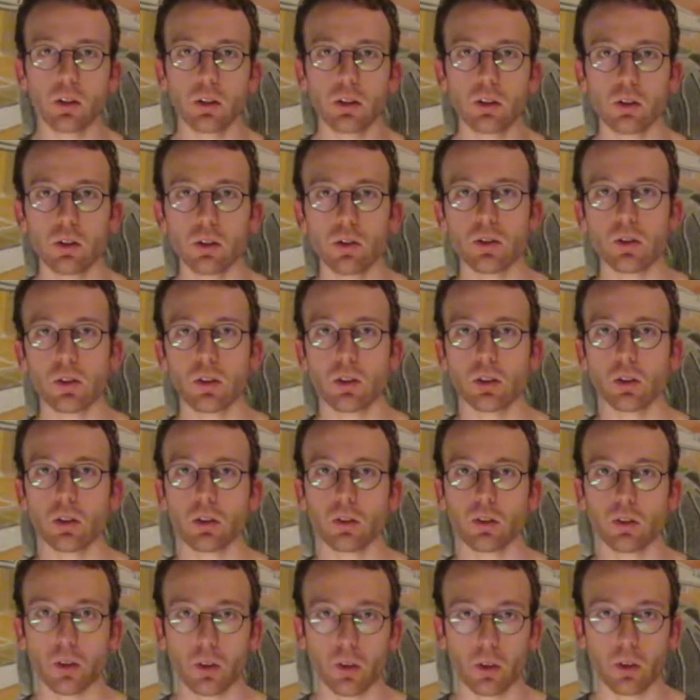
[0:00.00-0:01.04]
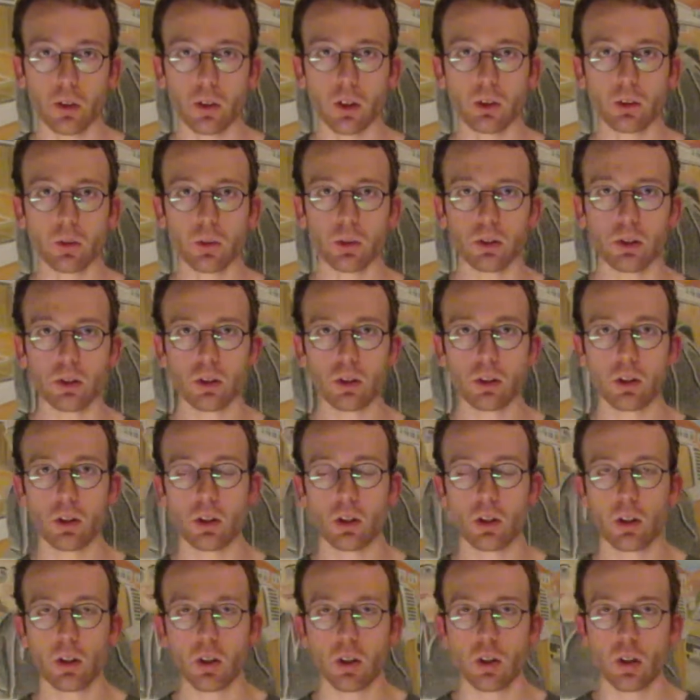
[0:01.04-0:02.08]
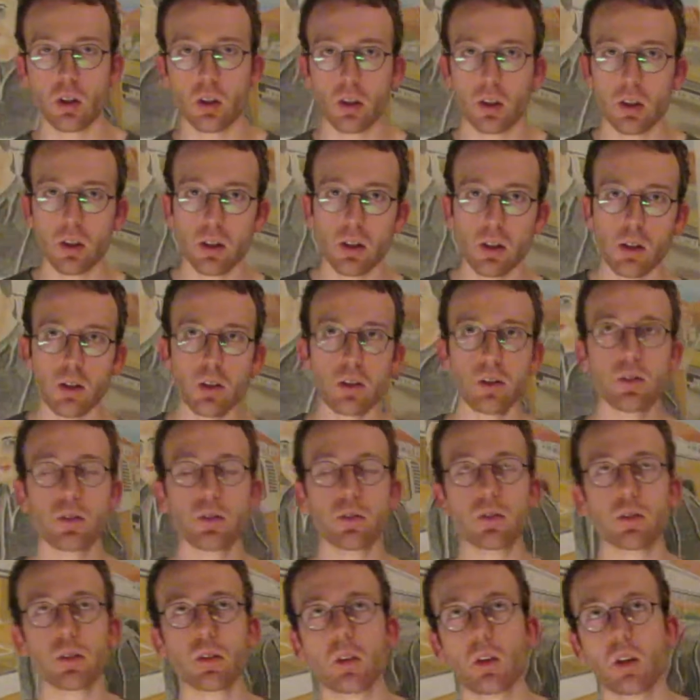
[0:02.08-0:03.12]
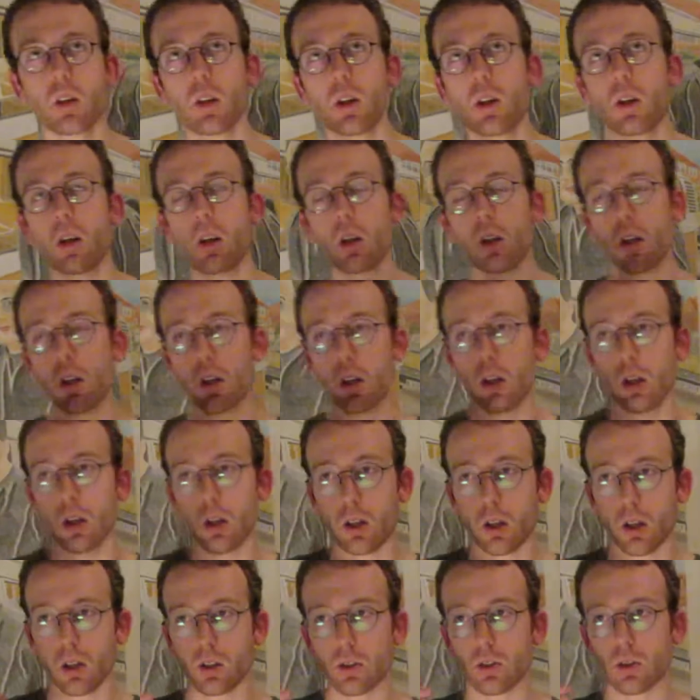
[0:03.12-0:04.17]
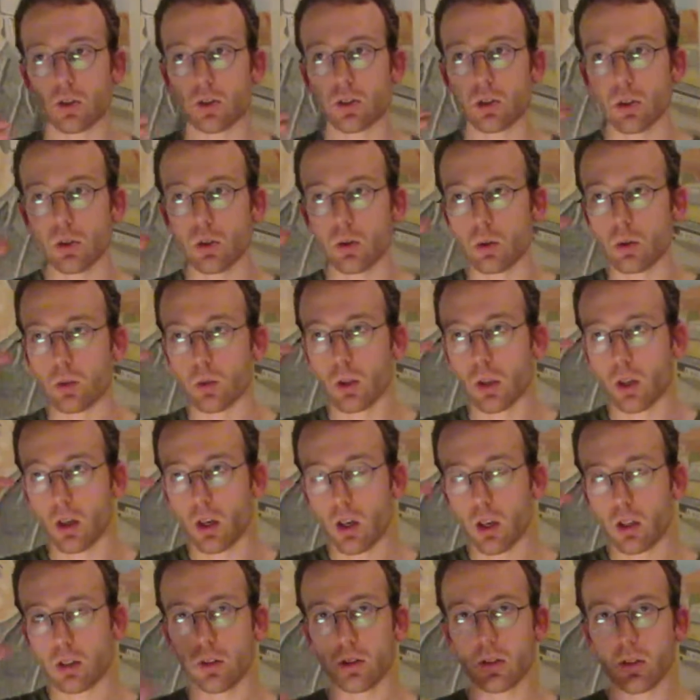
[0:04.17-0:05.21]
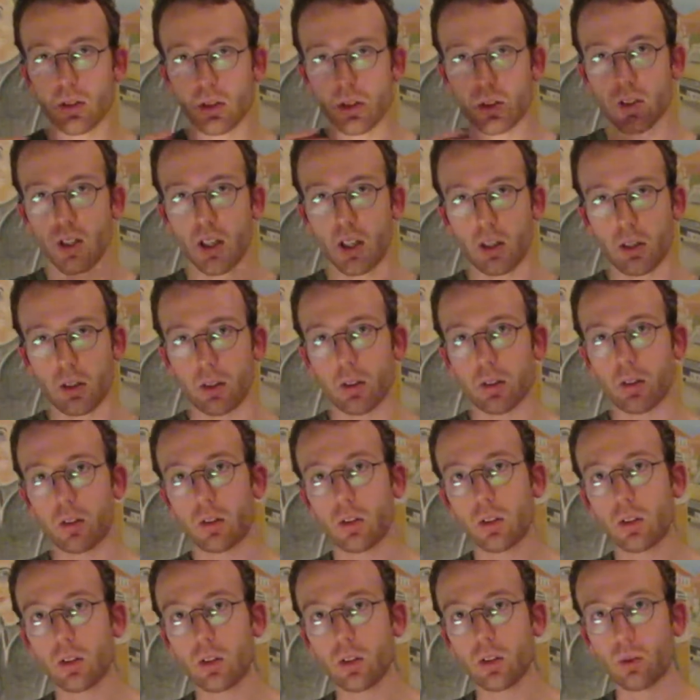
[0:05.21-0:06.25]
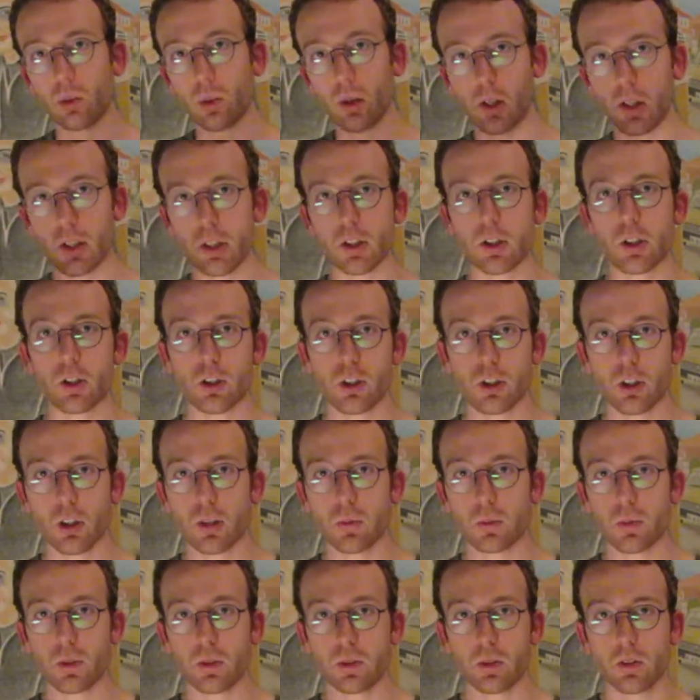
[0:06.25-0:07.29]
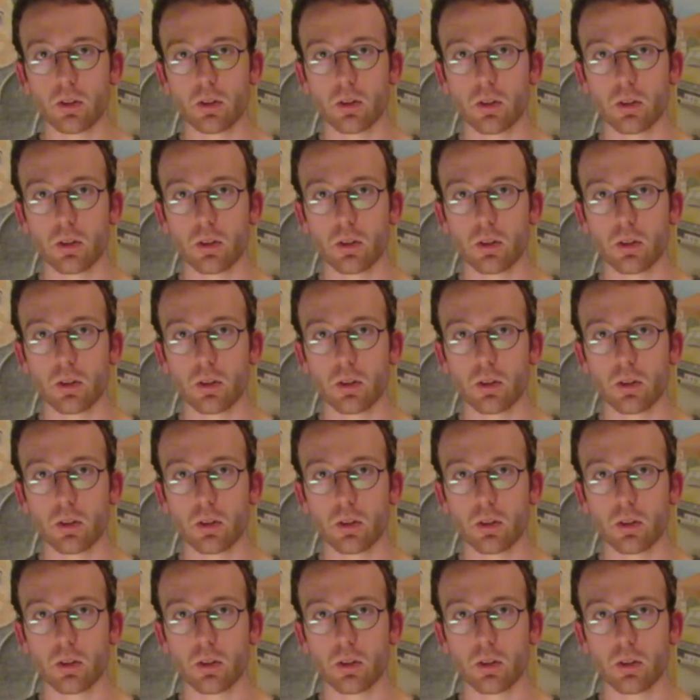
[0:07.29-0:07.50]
and using a foreign language is to understand the relationships